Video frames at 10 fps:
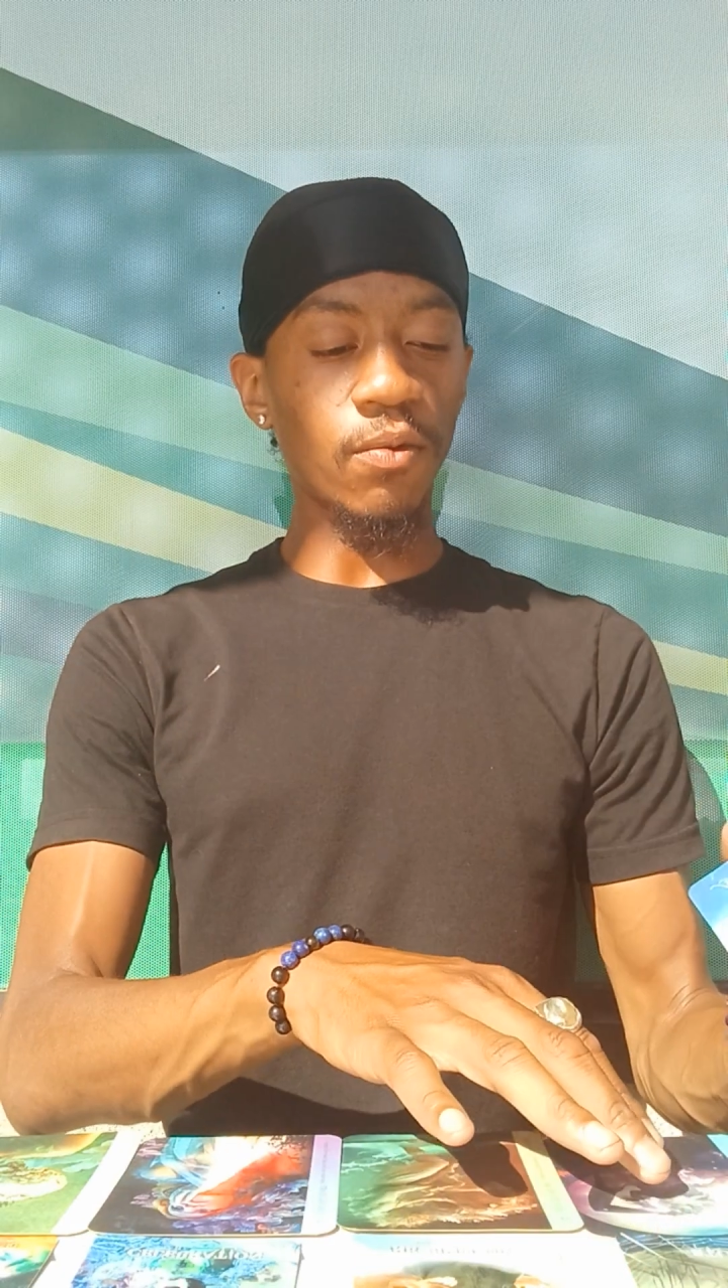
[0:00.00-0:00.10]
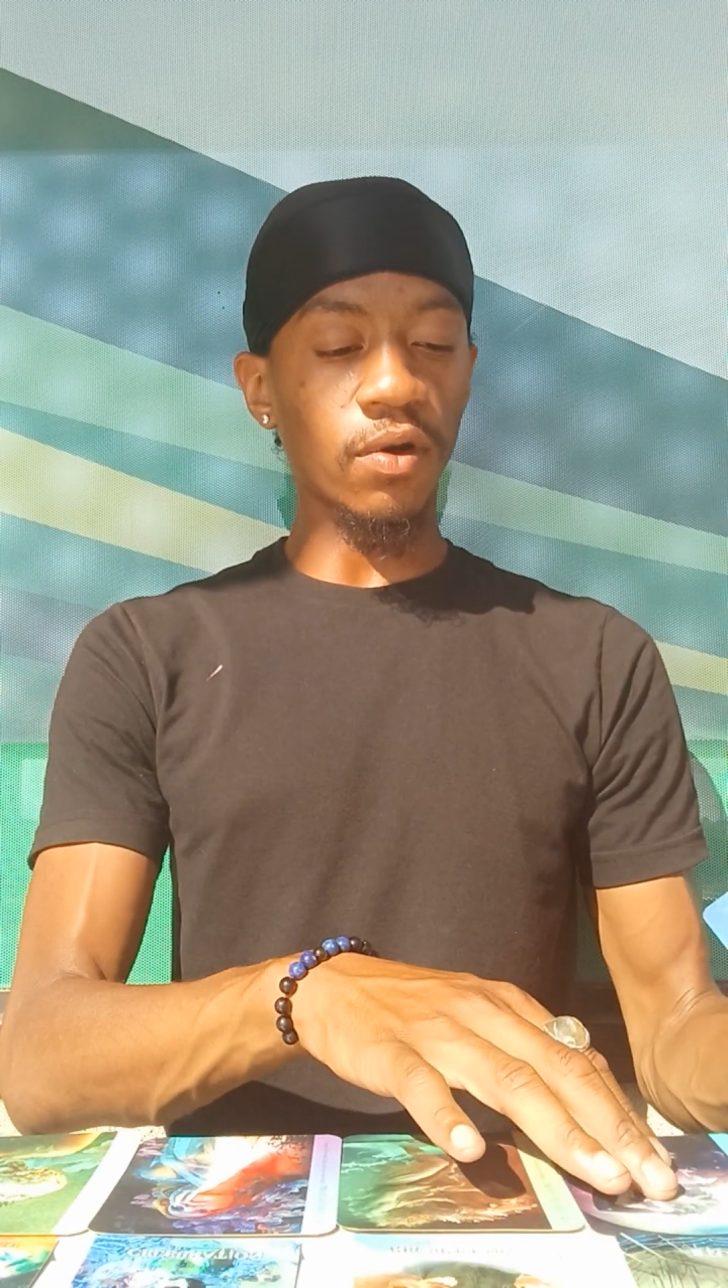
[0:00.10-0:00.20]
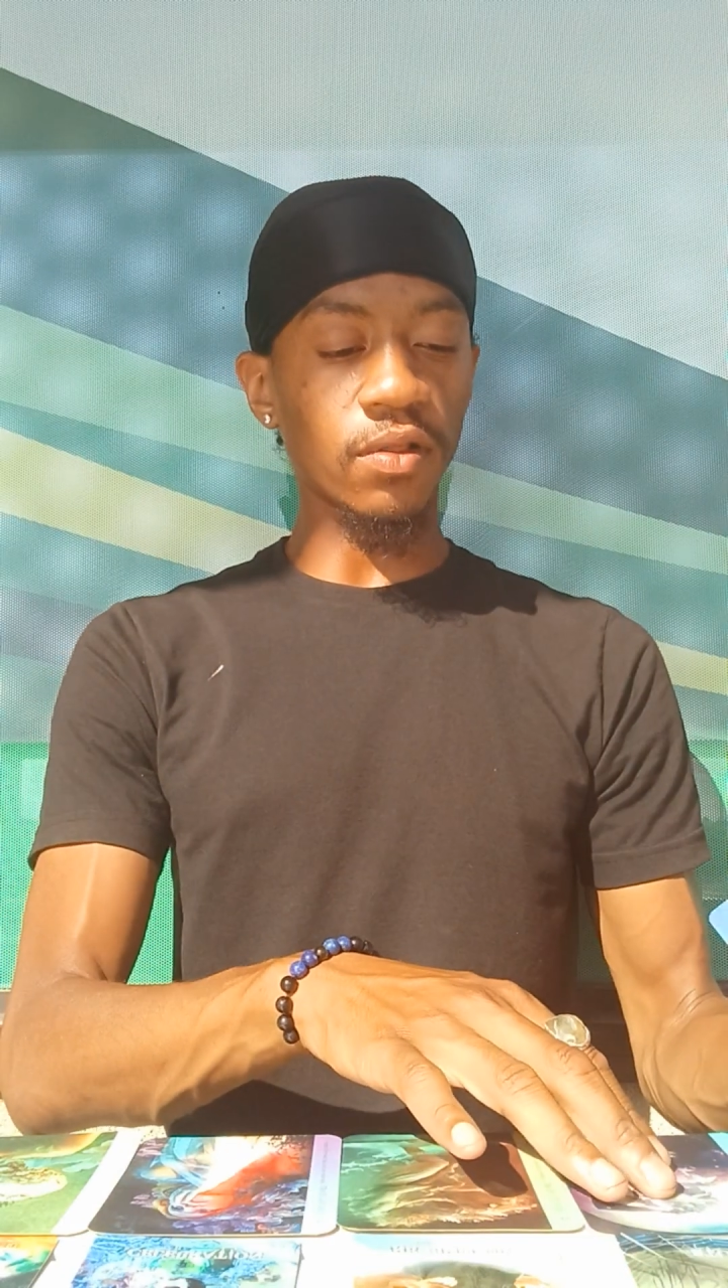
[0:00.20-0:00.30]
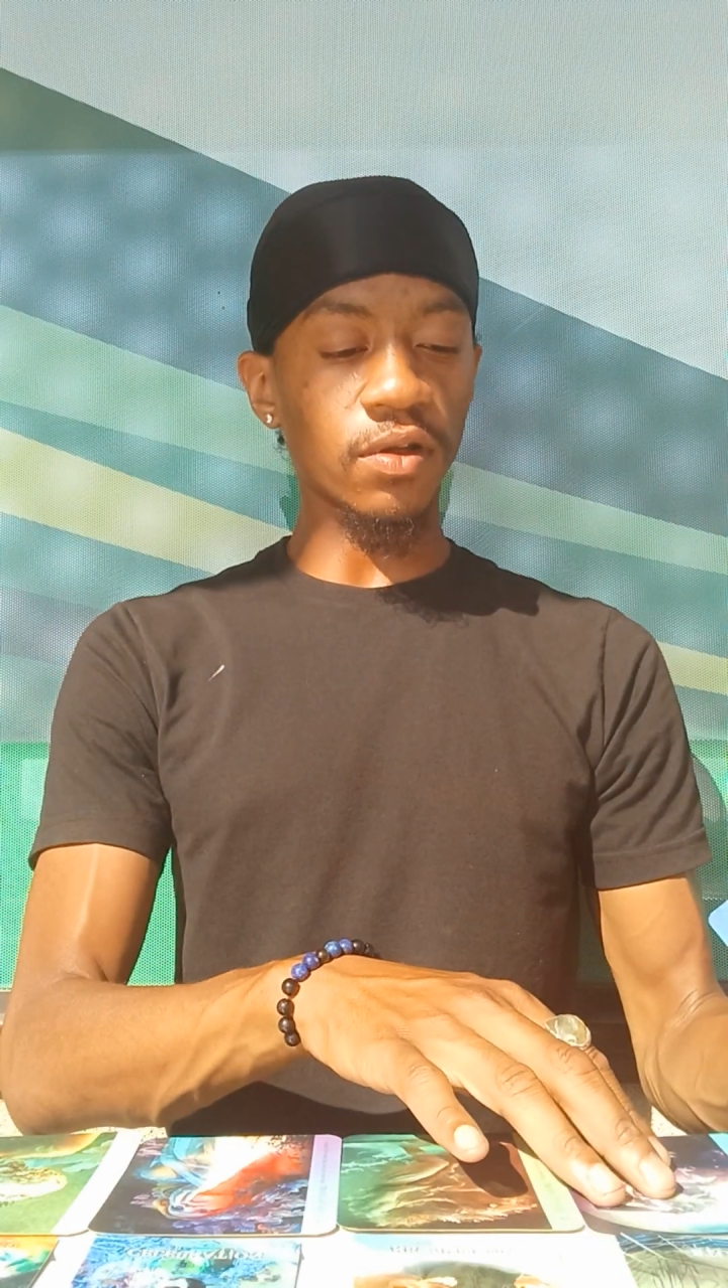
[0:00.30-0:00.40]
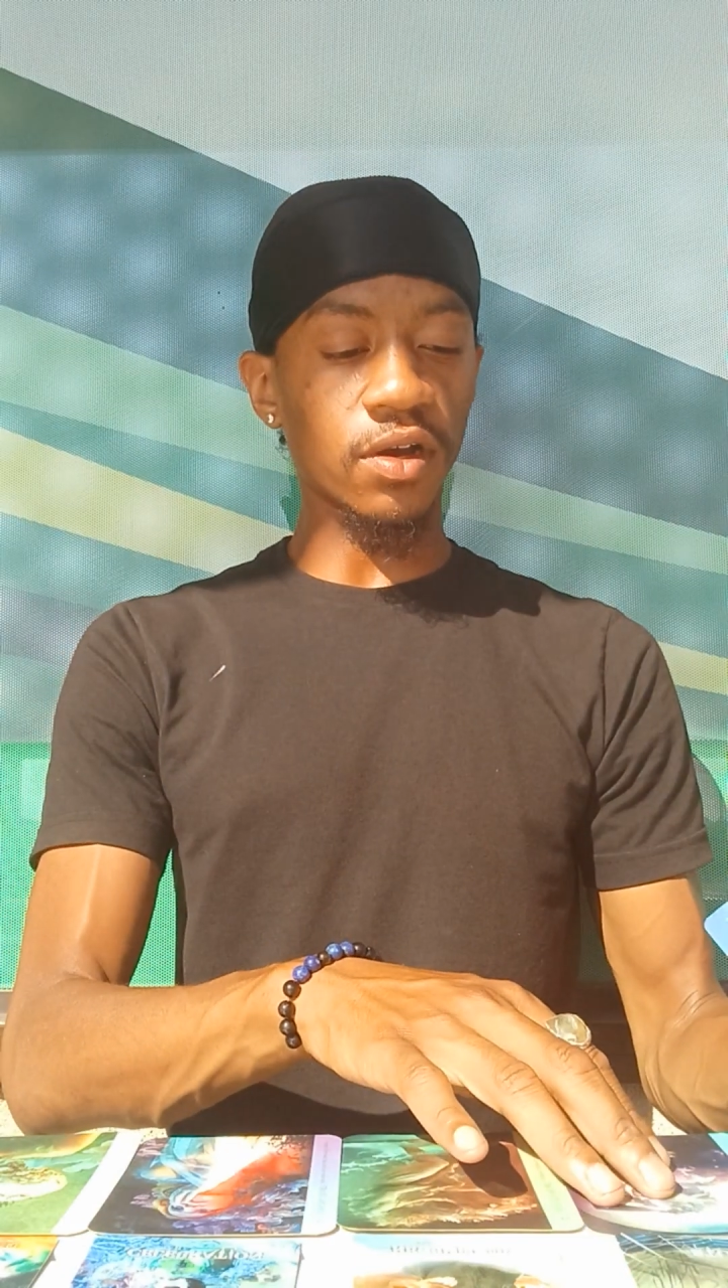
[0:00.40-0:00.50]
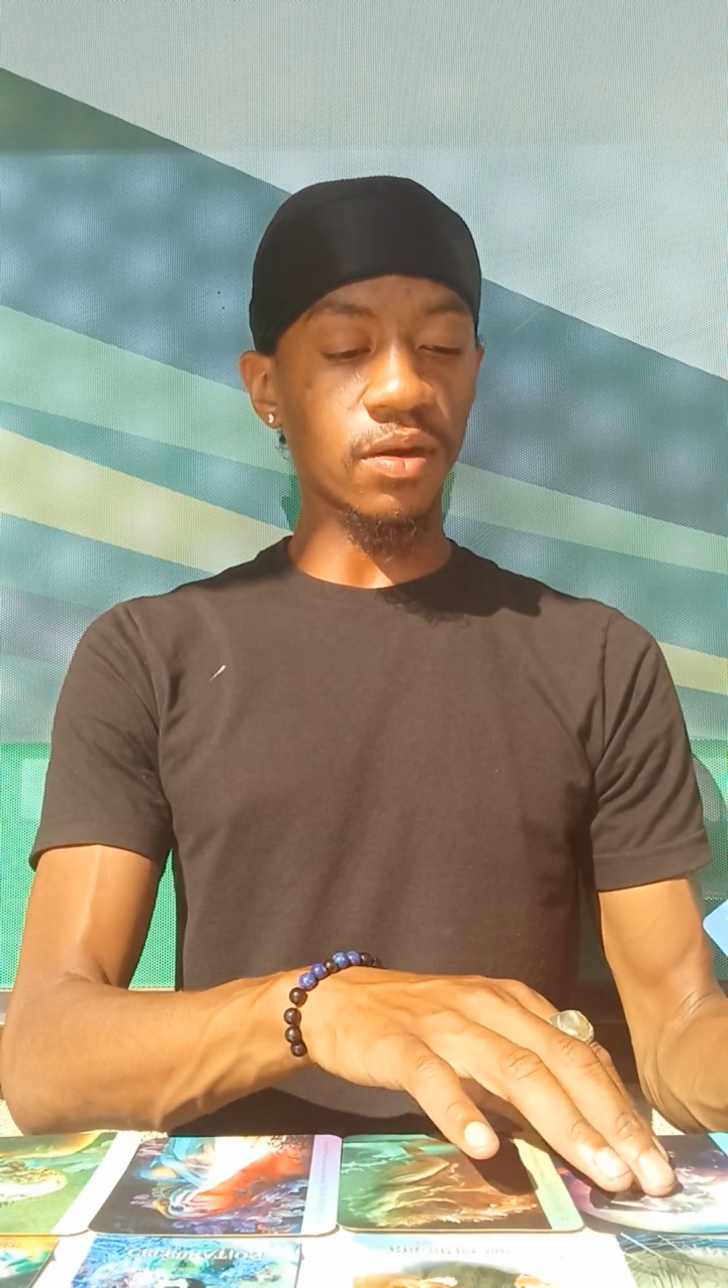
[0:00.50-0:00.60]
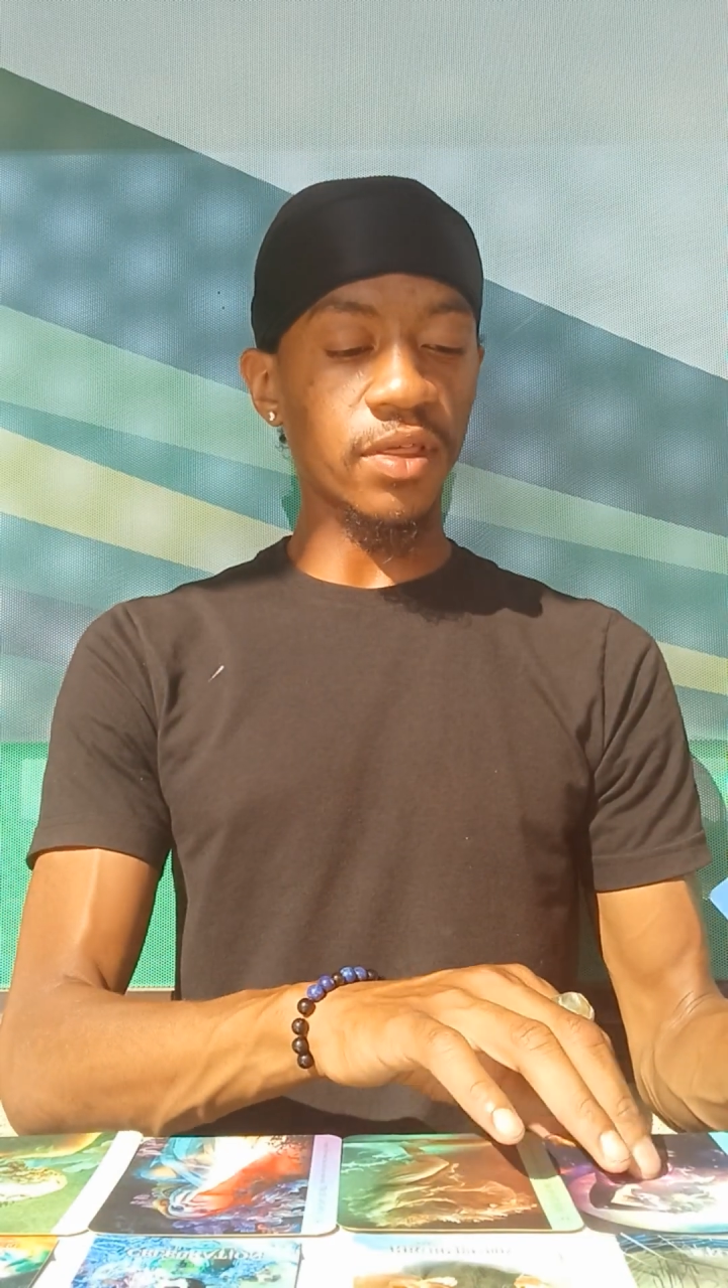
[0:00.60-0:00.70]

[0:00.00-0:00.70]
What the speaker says: want to look up